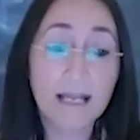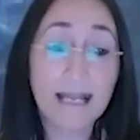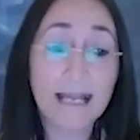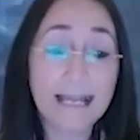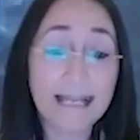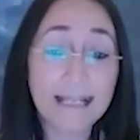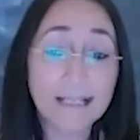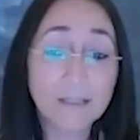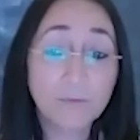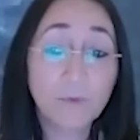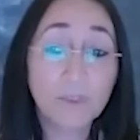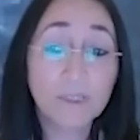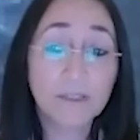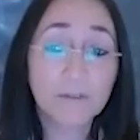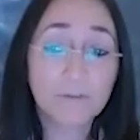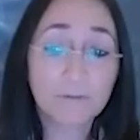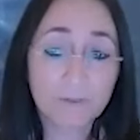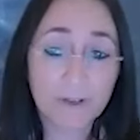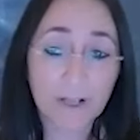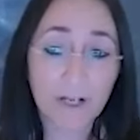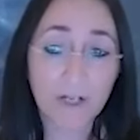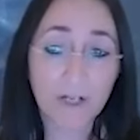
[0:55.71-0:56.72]
and we
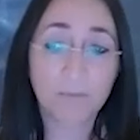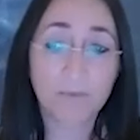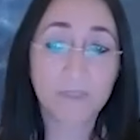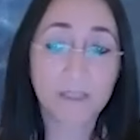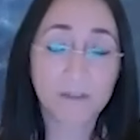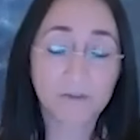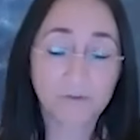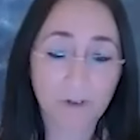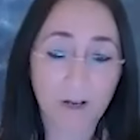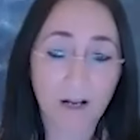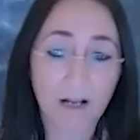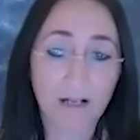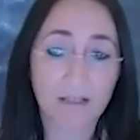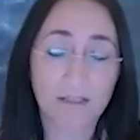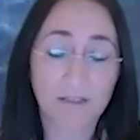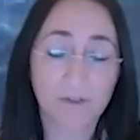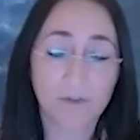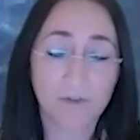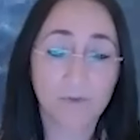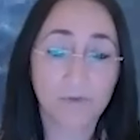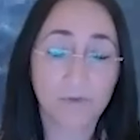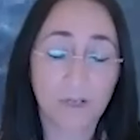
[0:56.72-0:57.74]
develop the drugs
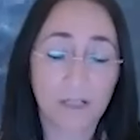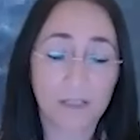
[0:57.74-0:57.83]
to